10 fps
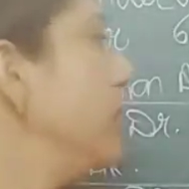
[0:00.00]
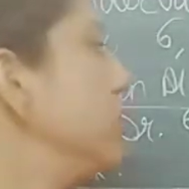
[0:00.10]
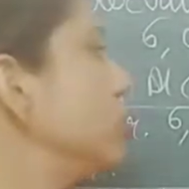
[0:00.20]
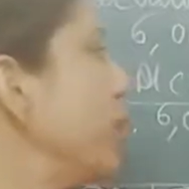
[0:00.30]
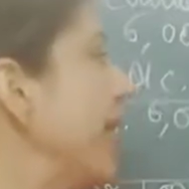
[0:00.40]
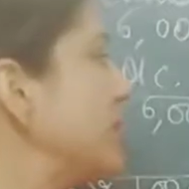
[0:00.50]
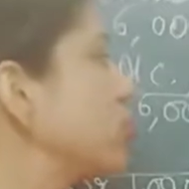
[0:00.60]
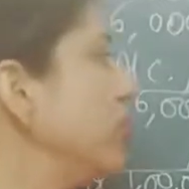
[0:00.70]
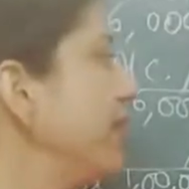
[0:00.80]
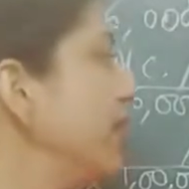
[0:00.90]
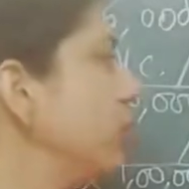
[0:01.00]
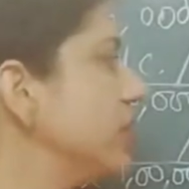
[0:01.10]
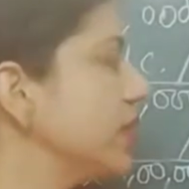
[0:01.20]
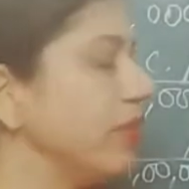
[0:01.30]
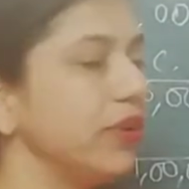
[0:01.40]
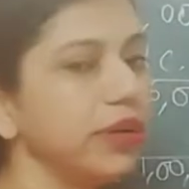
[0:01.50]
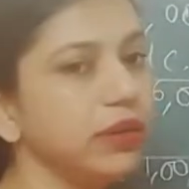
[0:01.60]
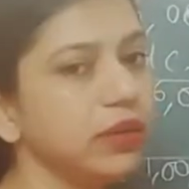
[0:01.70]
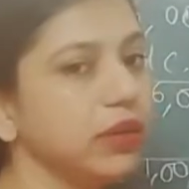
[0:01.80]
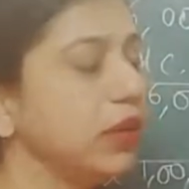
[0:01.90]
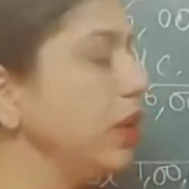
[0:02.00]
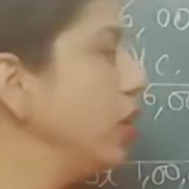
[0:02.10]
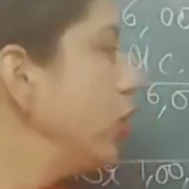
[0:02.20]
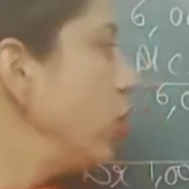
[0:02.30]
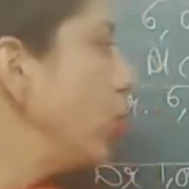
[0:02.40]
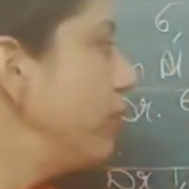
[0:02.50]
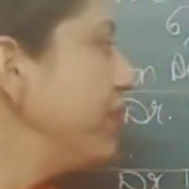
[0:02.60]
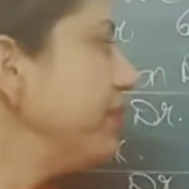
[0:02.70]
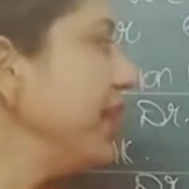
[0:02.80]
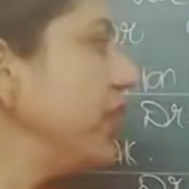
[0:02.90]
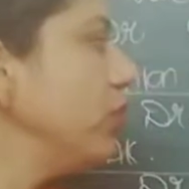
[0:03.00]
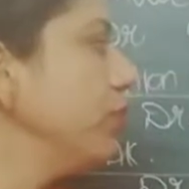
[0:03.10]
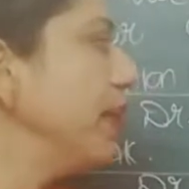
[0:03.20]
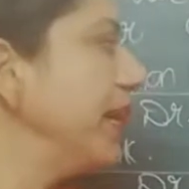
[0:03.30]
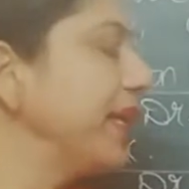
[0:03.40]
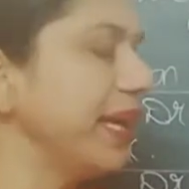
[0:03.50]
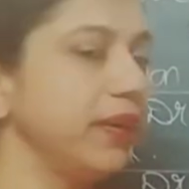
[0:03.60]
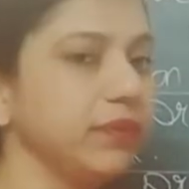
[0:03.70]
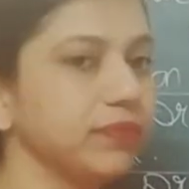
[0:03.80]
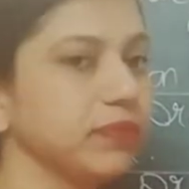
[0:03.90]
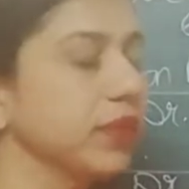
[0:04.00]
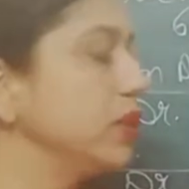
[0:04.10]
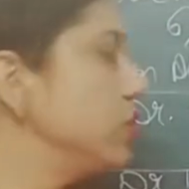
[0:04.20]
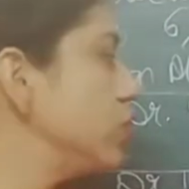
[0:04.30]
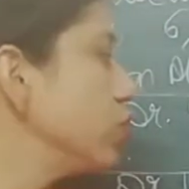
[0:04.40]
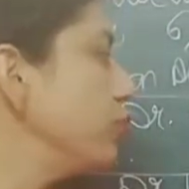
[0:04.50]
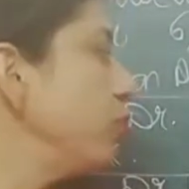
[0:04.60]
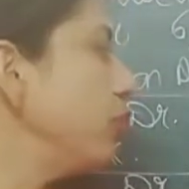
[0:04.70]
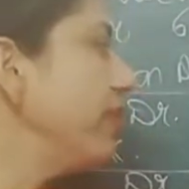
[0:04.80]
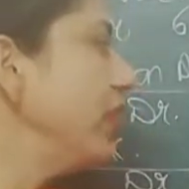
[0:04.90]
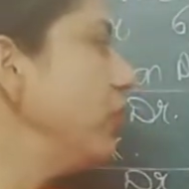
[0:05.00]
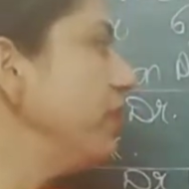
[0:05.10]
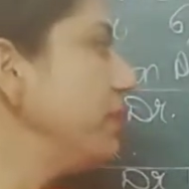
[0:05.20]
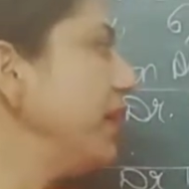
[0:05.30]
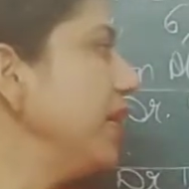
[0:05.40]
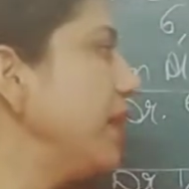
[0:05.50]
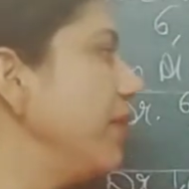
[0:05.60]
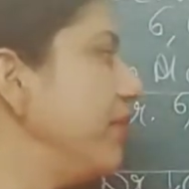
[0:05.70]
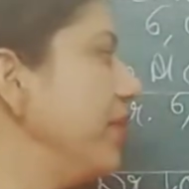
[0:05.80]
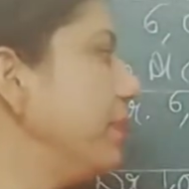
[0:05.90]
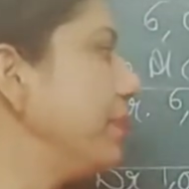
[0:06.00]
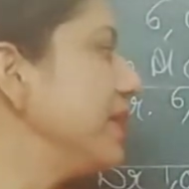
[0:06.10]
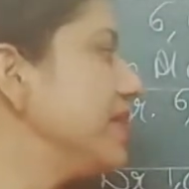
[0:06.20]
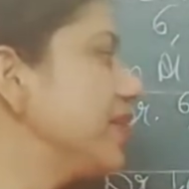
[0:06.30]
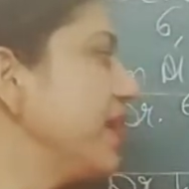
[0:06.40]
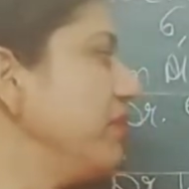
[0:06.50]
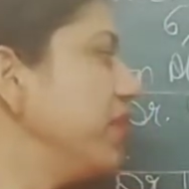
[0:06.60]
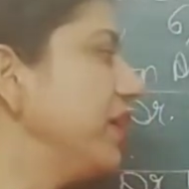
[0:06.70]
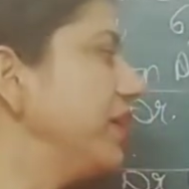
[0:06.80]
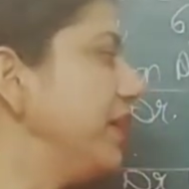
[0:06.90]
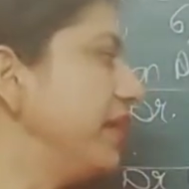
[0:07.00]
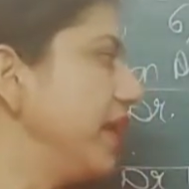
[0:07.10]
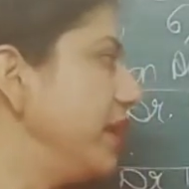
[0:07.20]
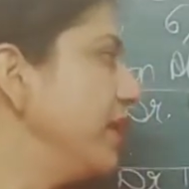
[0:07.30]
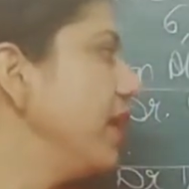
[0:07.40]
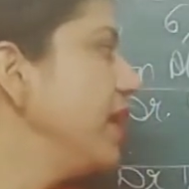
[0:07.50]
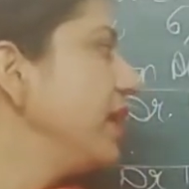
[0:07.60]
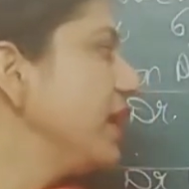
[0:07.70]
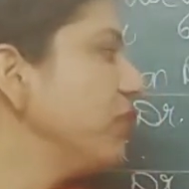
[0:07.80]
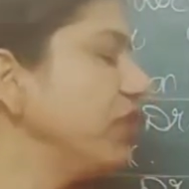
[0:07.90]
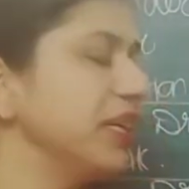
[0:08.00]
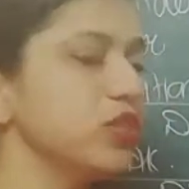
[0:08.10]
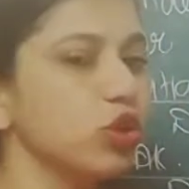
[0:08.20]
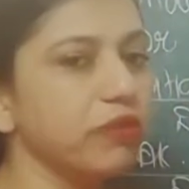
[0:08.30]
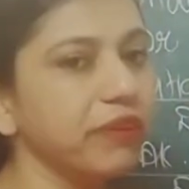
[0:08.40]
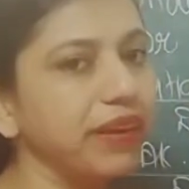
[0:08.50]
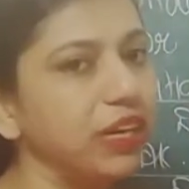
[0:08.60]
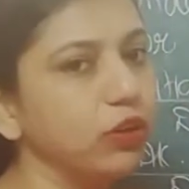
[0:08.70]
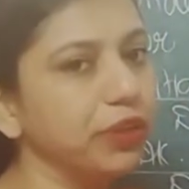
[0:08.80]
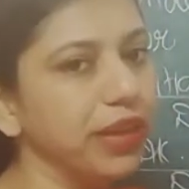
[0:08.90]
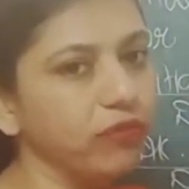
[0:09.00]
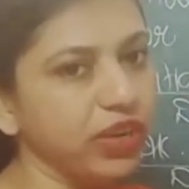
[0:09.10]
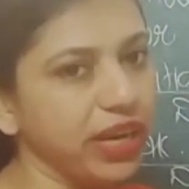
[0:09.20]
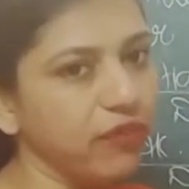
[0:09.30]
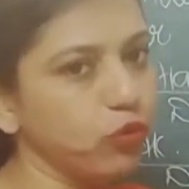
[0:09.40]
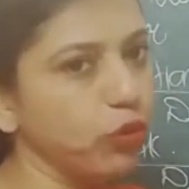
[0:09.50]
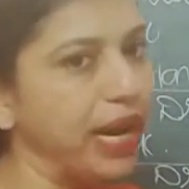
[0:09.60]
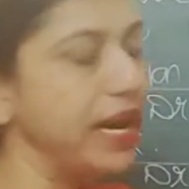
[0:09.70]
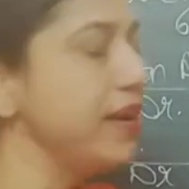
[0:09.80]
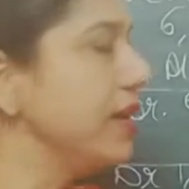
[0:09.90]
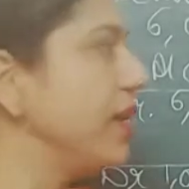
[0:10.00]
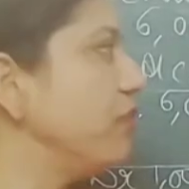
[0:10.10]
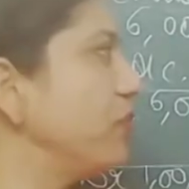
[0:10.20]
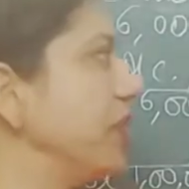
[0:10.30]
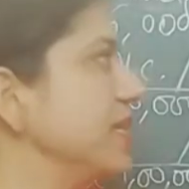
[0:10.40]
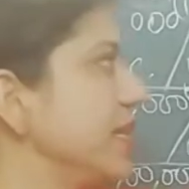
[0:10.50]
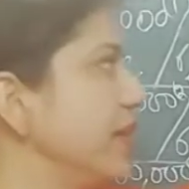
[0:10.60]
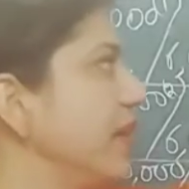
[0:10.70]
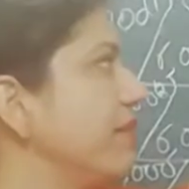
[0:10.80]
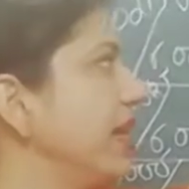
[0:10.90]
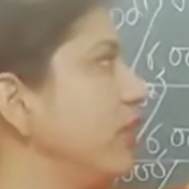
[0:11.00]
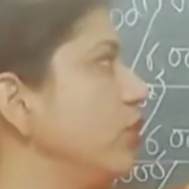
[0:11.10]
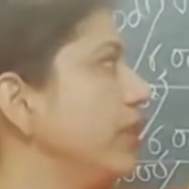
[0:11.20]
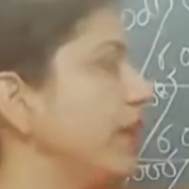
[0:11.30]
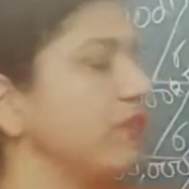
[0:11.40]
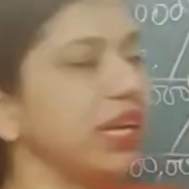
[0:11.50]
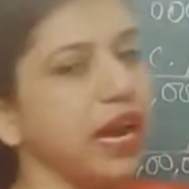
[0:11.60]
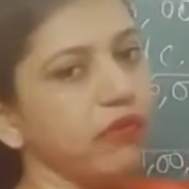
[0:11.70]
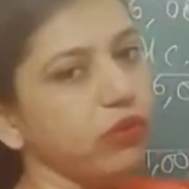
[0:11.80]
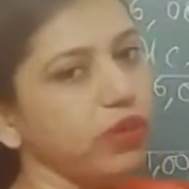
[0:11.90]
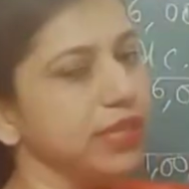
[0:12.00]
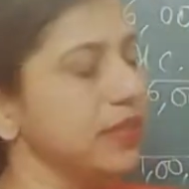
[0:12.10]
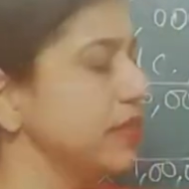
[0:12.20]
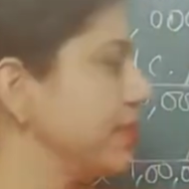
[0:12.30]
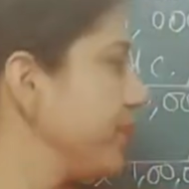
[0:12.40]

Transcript: So actual value is 100, overvalued by 10. So book value will be 100 plus 10, 110. If it is overvalued, then we have to add. If it is undervalued, then we have to less.